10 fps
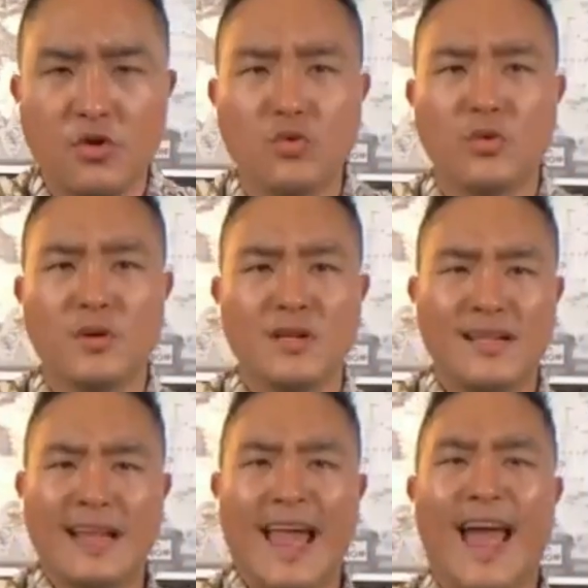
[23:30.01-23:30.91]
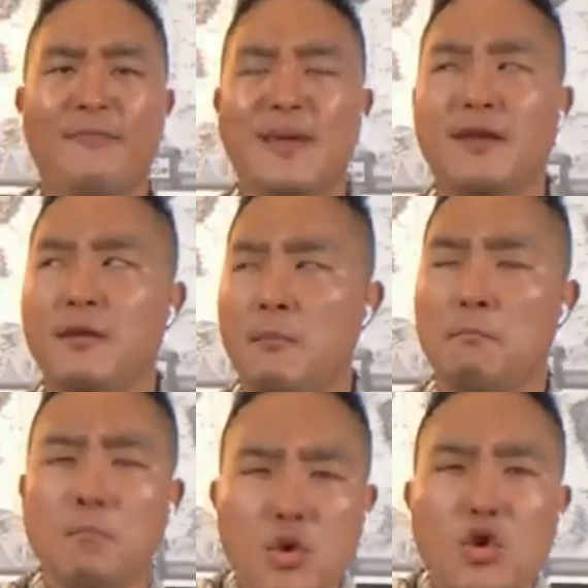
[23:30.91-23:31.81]
who have been
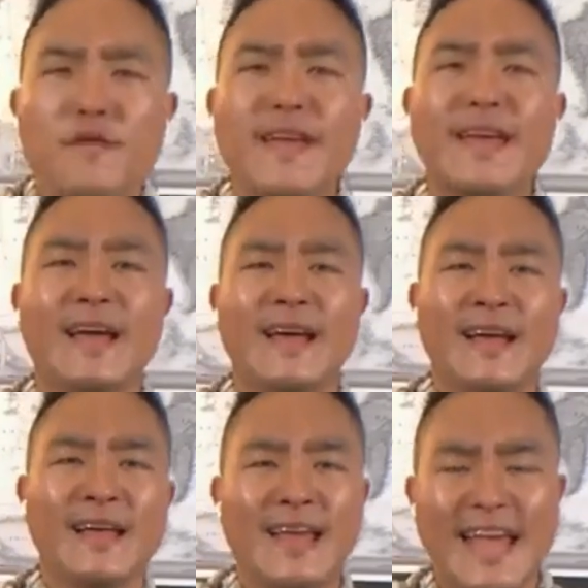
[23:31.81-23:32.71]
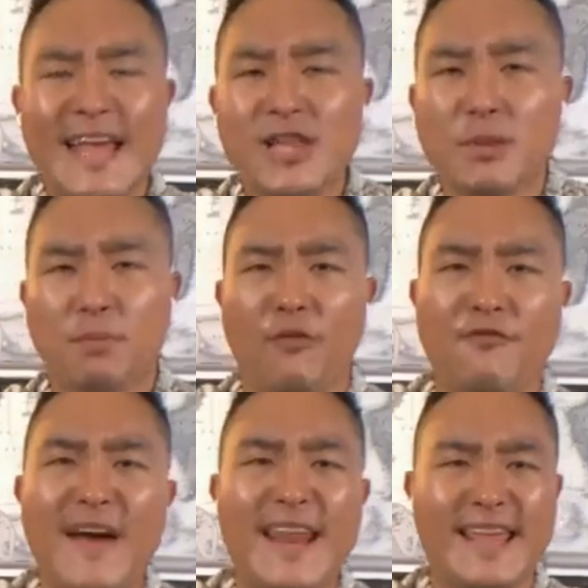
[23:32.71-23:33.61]
moving in the
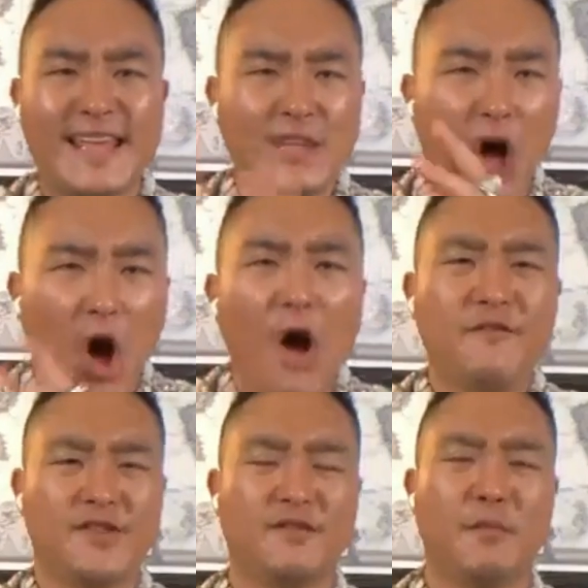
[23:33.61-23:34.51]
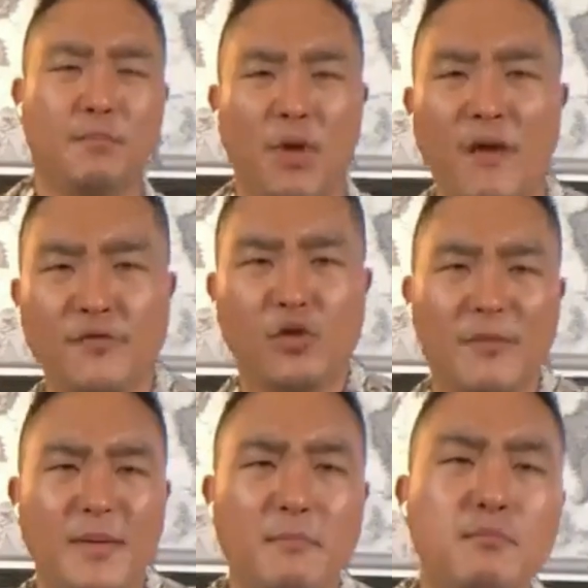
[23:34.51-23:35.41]
prophetic, in the office of a prophet, who
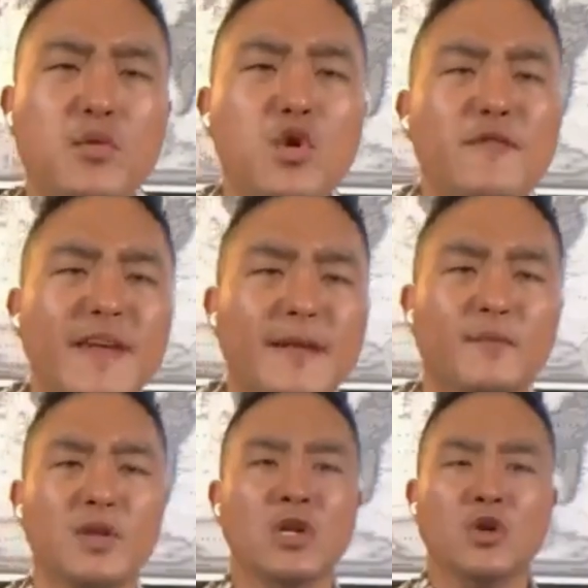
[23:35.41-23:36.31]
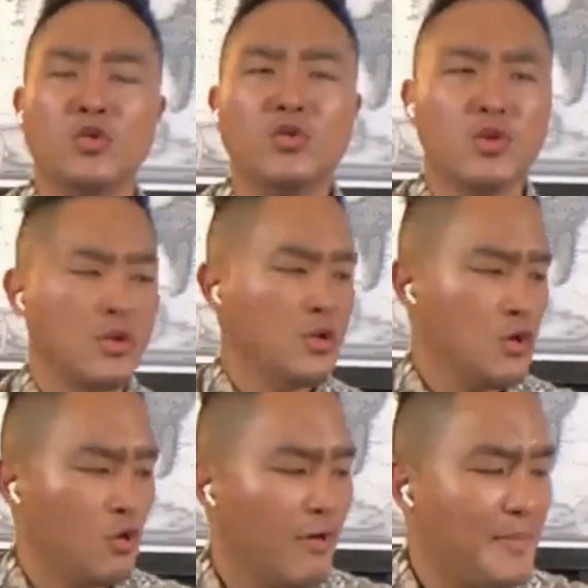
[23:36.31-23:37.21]
have been moving, who,
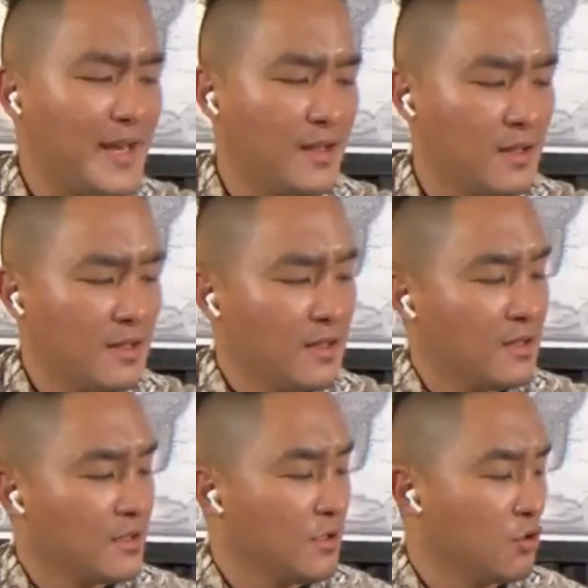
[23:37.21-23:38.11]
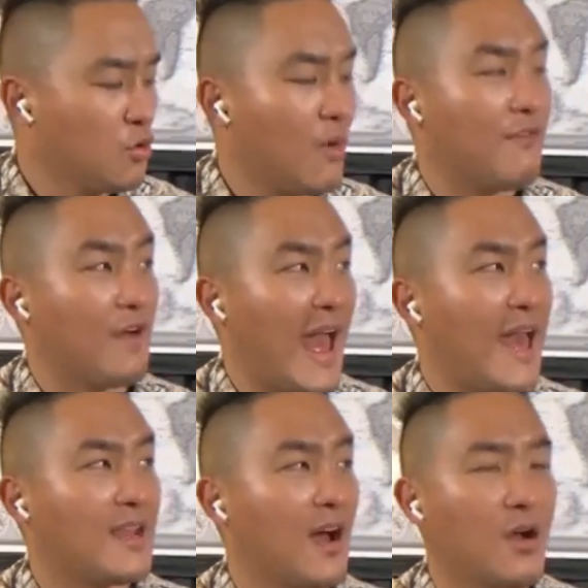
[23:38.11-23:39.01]
who have been, you know, who have
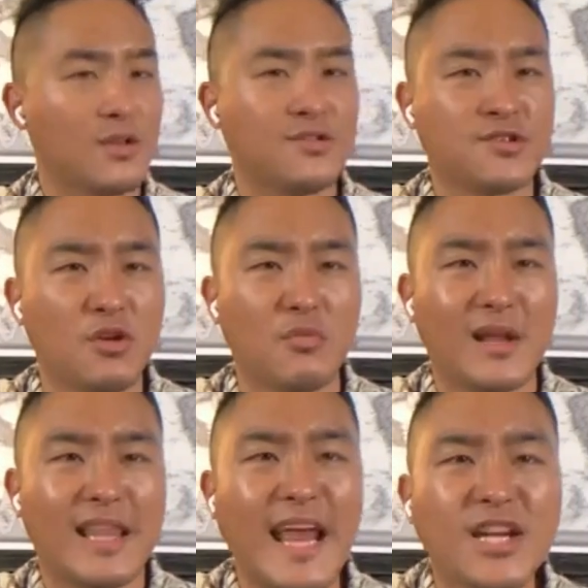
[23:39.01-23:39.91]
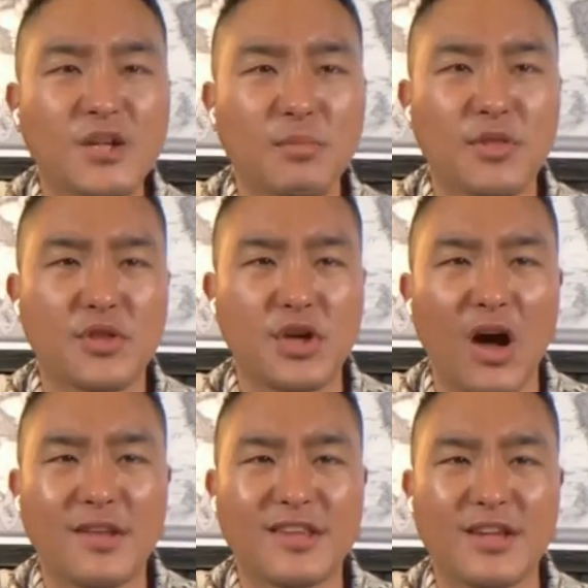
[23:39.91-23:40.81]
had a certain relationship with
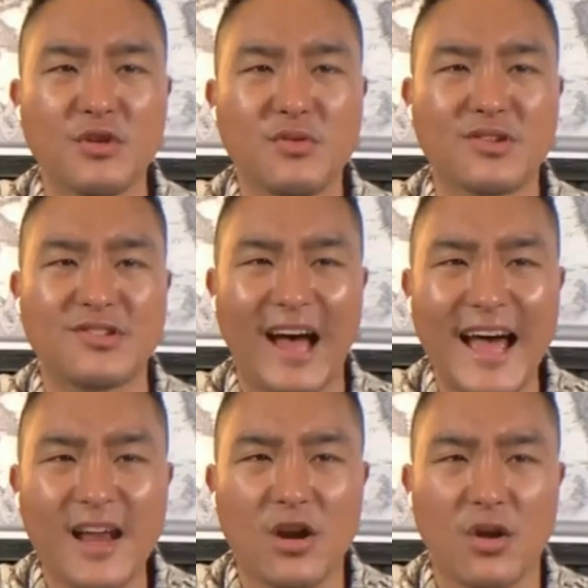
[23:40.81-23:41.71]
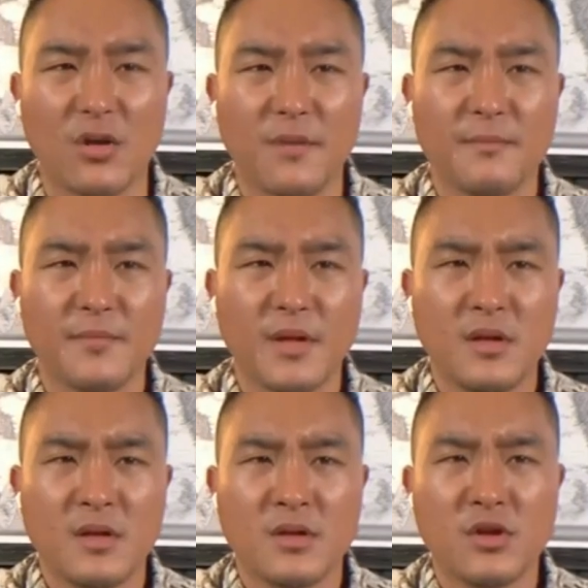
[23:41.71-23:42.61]
God that you desire?
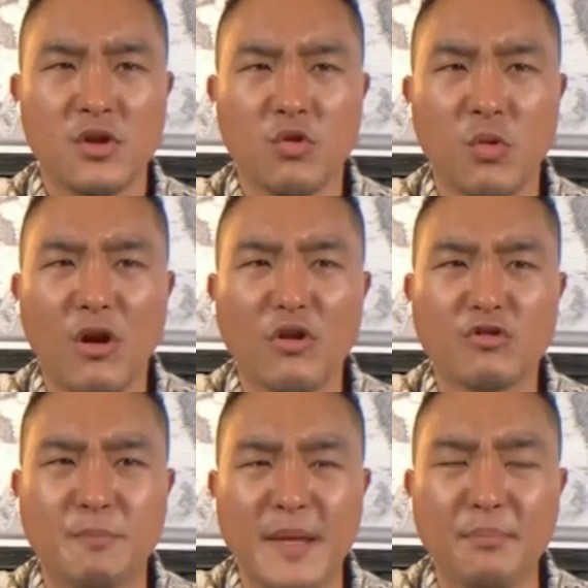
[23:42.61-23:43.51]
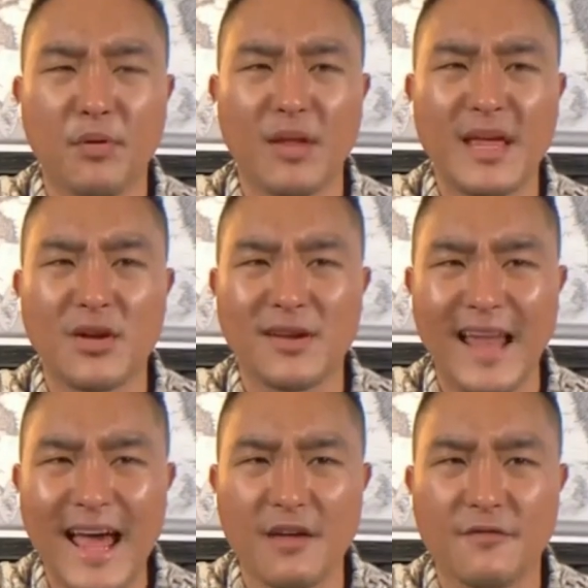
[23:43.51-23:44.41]
You know, who are those people in your
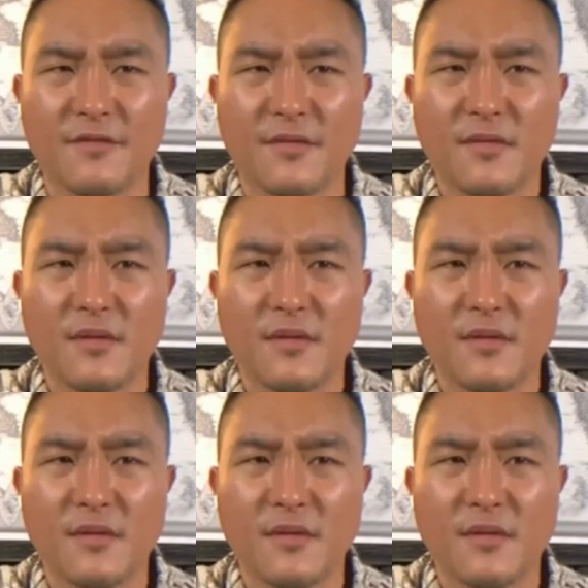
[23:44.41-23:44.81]
life?